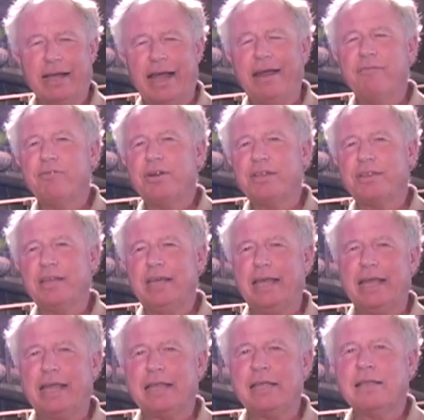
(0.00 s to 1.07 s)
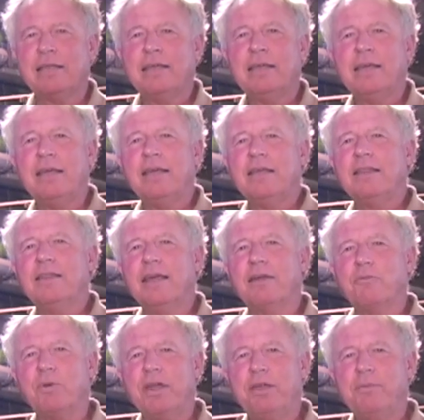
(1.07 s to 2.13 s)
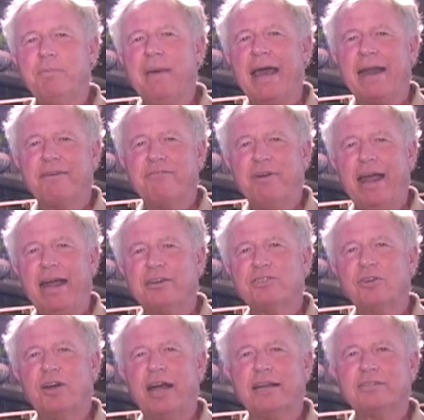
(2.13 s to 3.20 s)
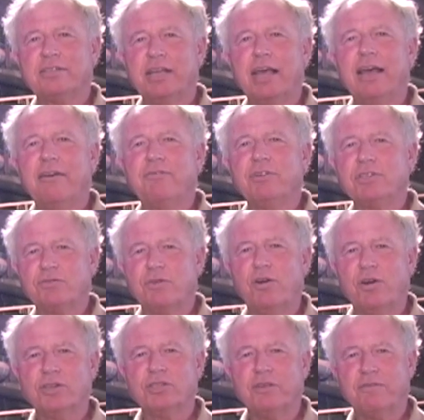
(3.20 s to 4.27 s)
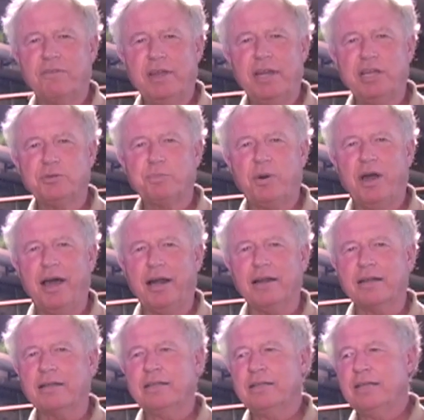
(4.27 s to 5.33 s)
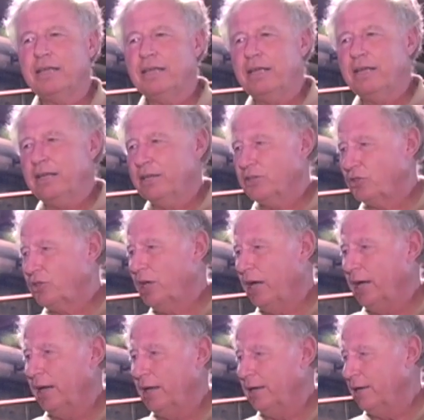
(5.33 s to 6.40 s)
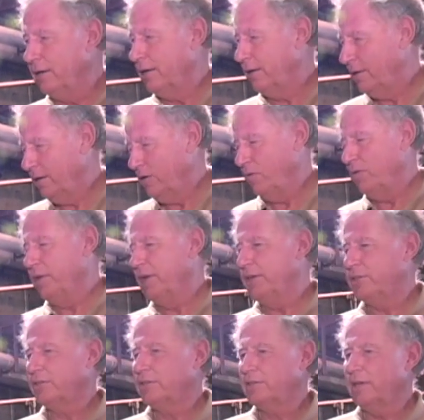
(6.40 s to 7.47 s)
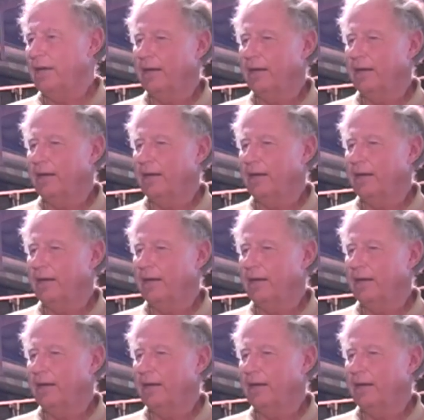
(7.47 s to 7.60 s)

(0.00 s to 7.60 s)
Everything that we manufacture ourselves as far as a finished product is done on this